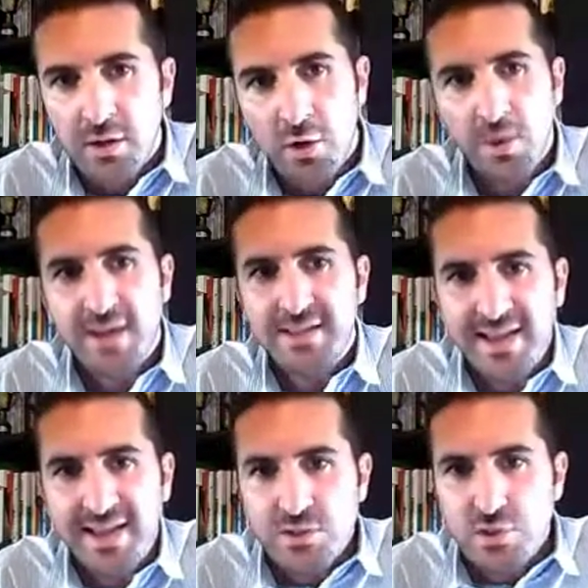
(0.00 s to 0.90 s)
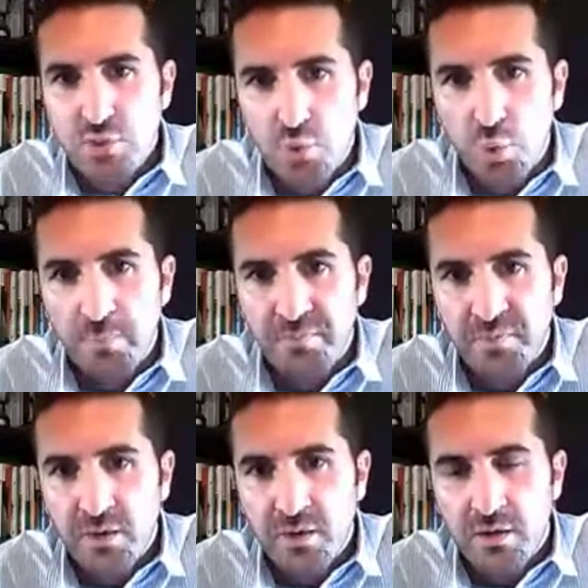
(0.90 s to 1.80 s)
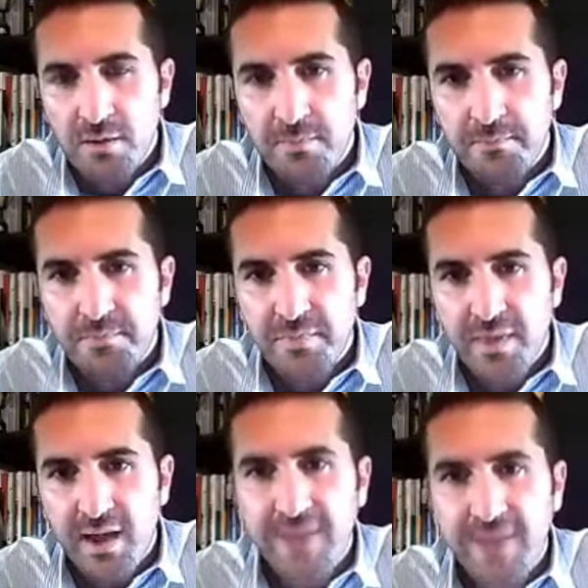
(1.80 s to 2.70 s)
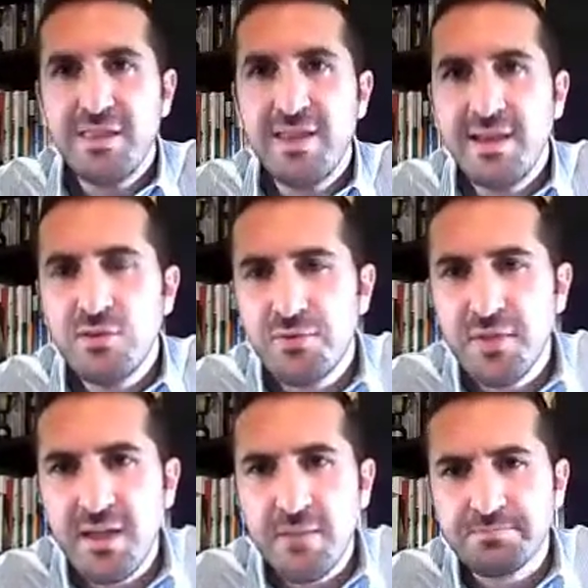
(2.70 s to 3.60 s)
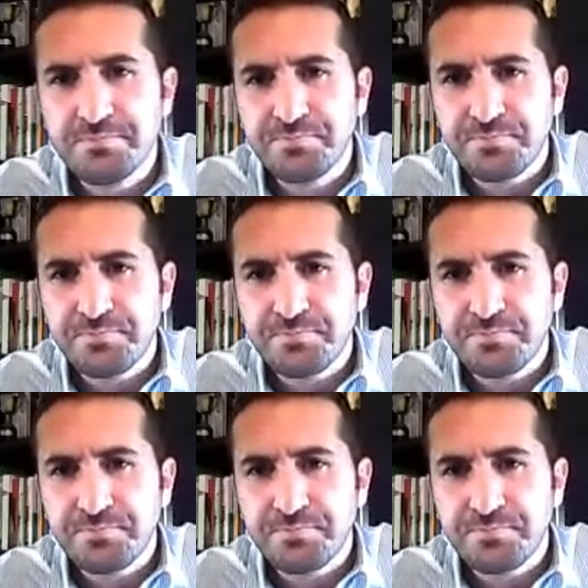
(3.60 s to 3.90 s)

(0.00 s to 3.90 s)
Look at A2 at the end of the